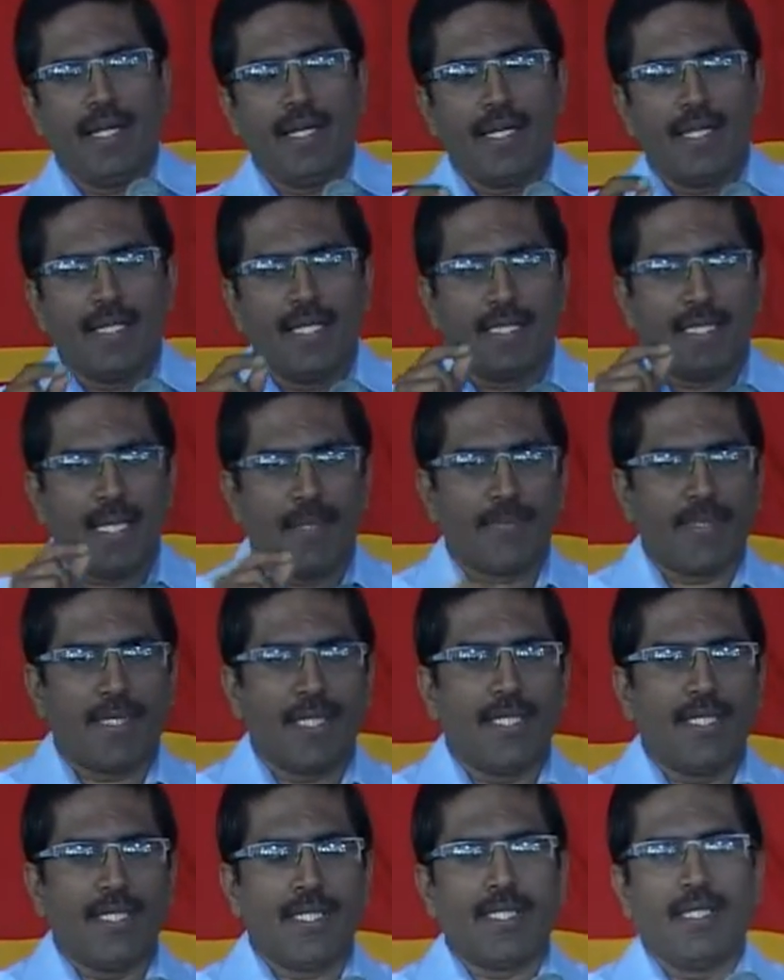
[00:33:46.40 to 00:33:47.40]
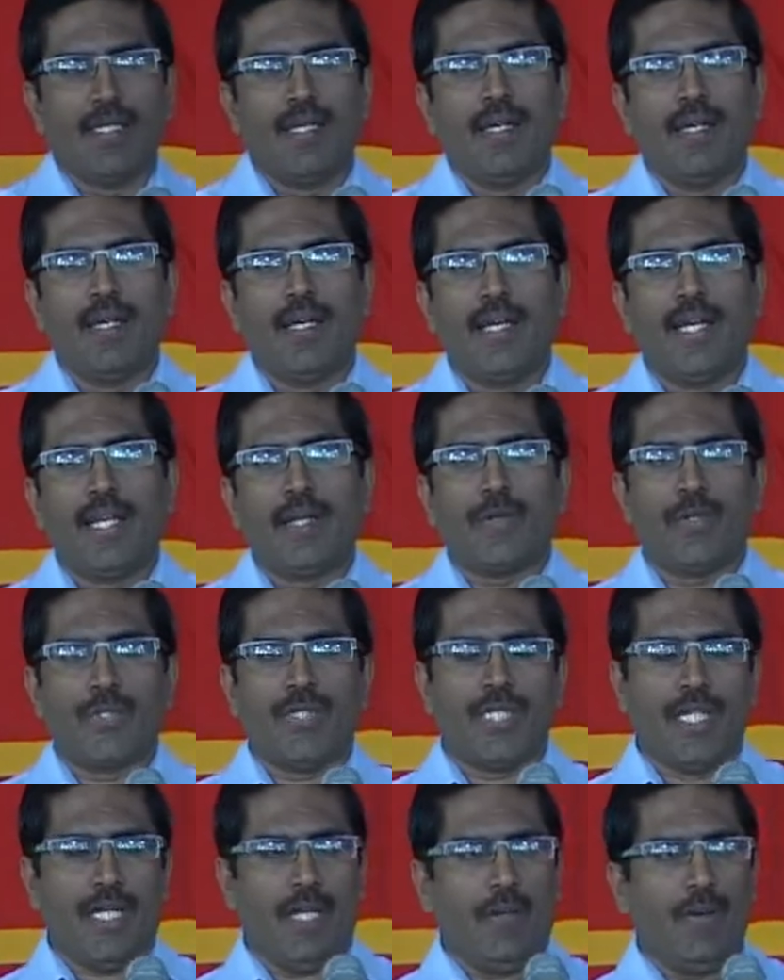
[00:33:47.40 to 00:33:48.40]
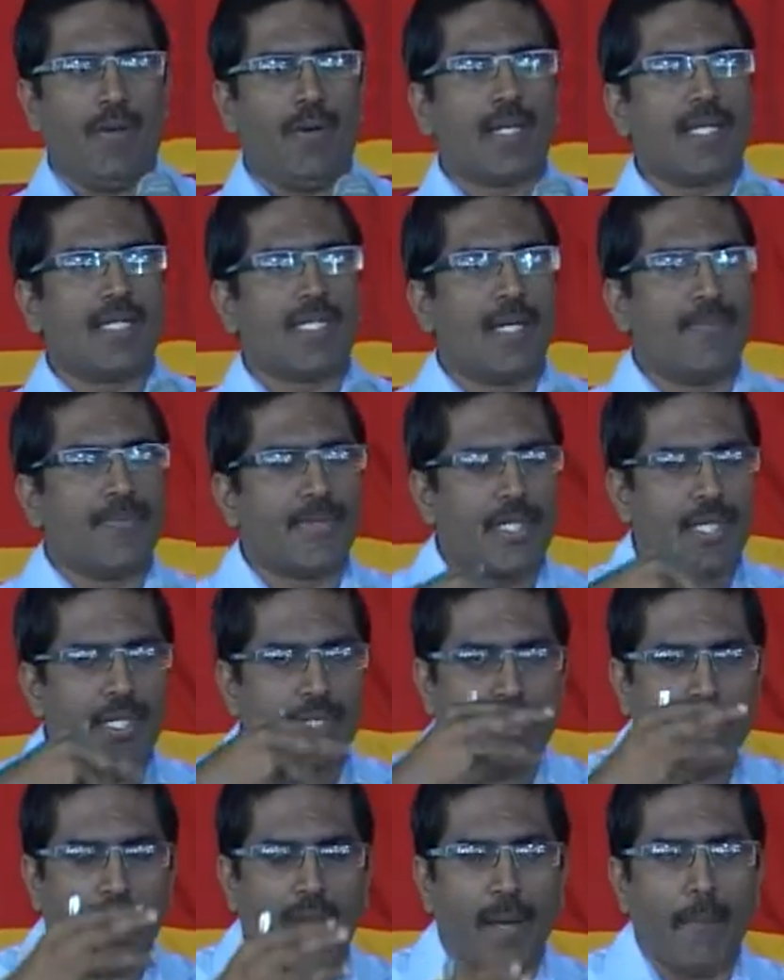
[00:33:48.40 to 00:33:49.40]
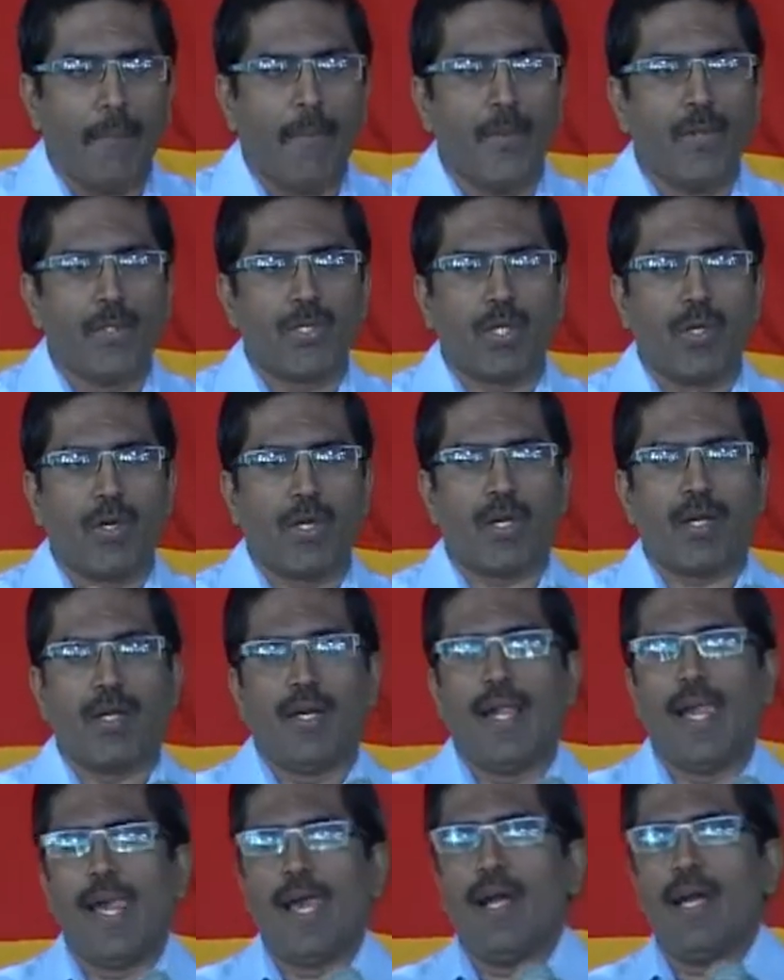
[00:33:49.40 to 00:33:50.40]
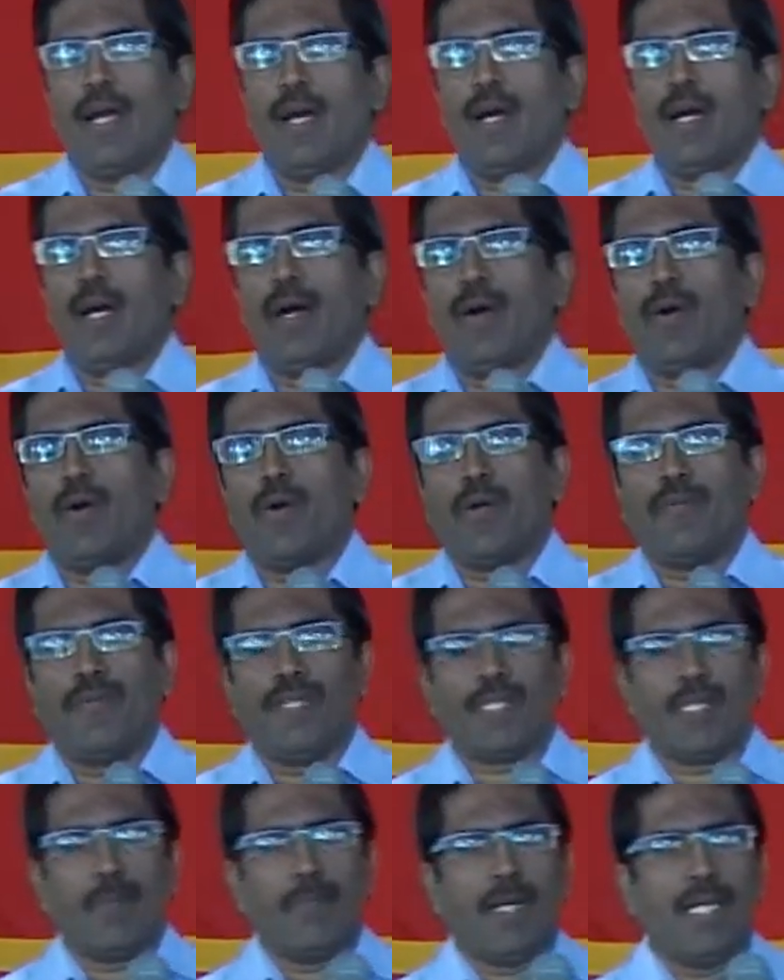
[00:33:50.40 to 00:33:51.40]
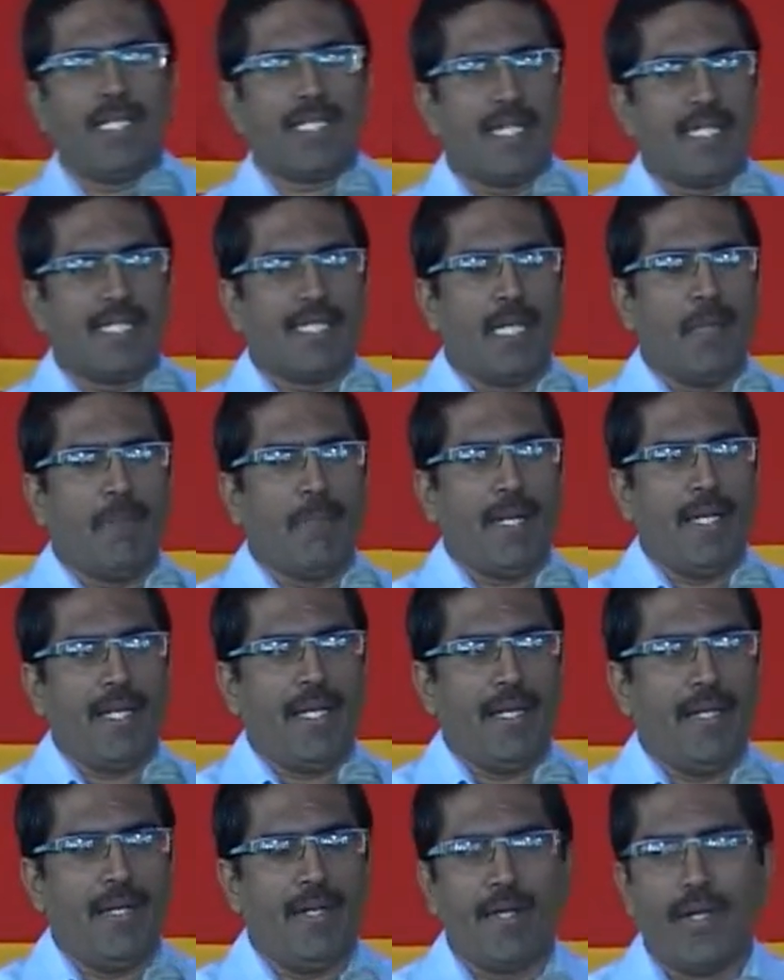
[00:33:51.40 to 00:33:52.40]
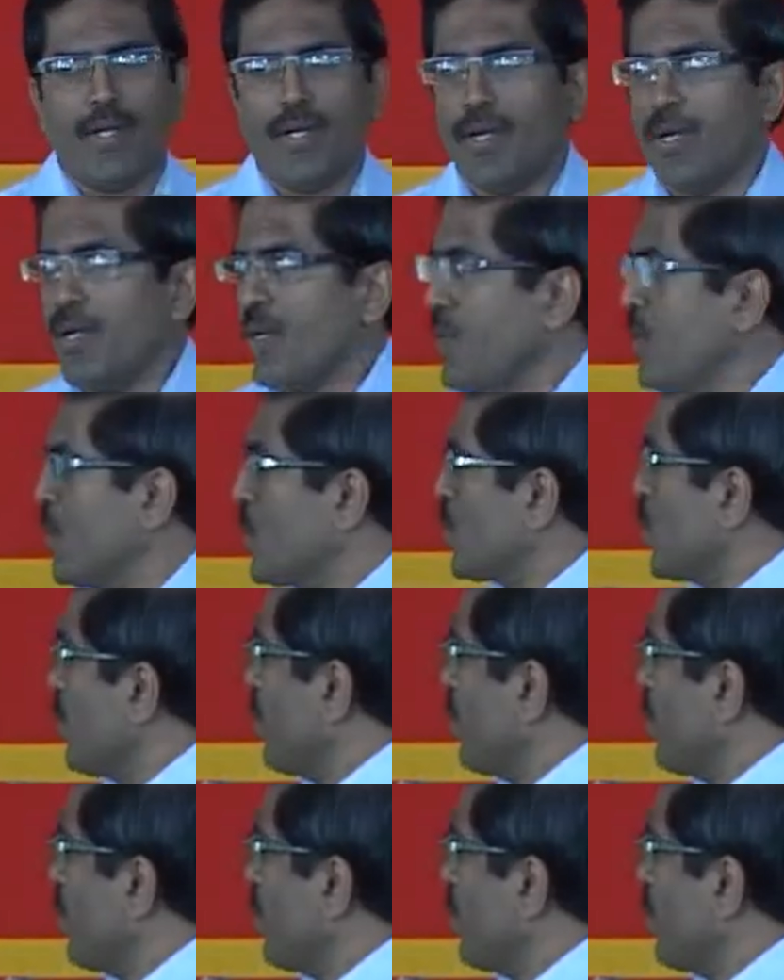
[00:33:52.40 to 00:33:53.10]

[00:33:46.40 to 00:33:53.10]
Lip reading: the substance in question or the substance abused or on which the person is dependent should